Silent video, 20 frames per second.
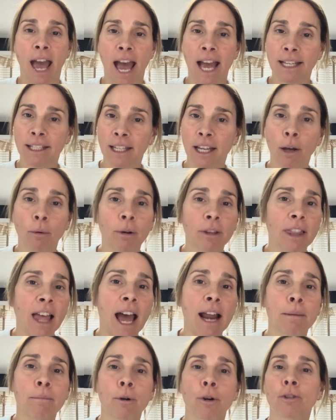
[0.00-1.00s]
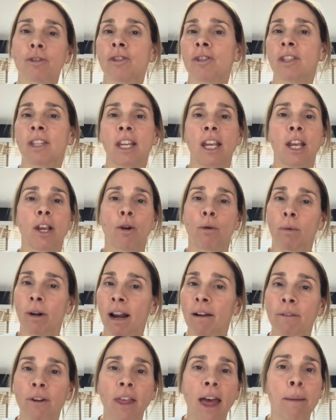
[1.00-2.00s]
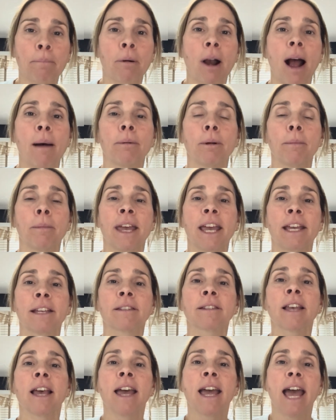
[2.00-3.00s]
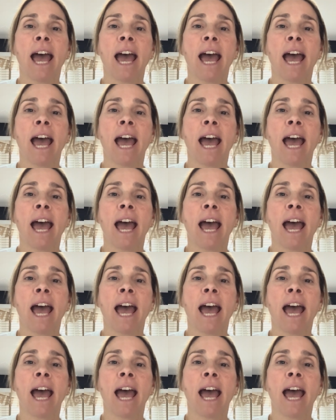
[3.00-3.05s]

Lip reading: and deal with that emergency or whatever that problem is,